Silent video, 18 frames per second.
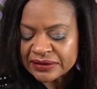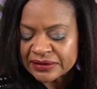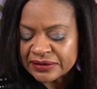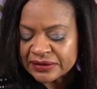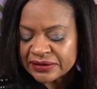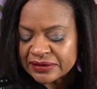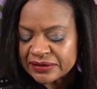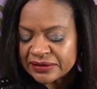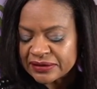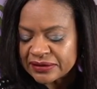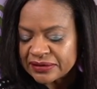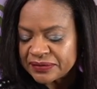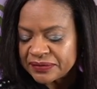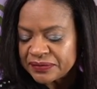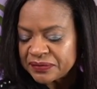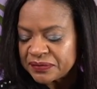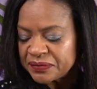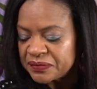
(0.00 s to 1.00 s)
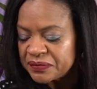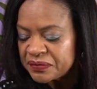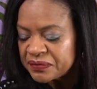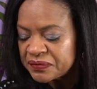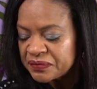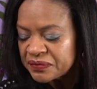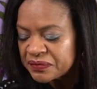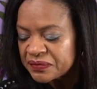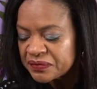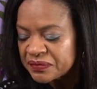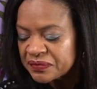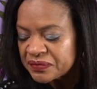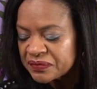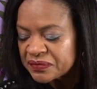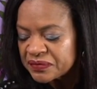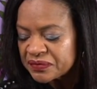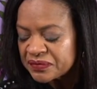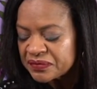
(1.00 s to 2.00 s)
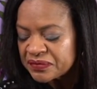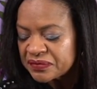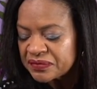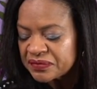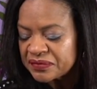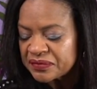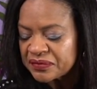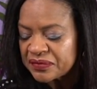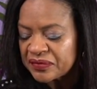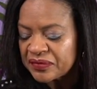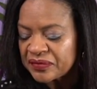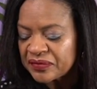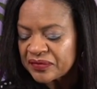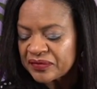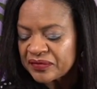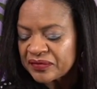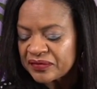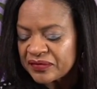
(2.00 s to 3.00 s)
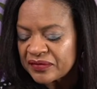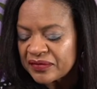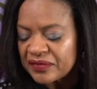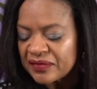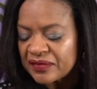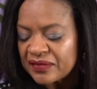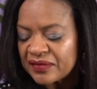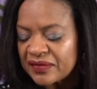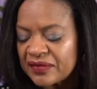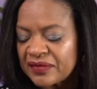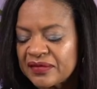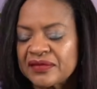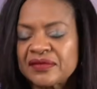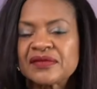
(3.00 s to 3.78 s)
Nobody speaks.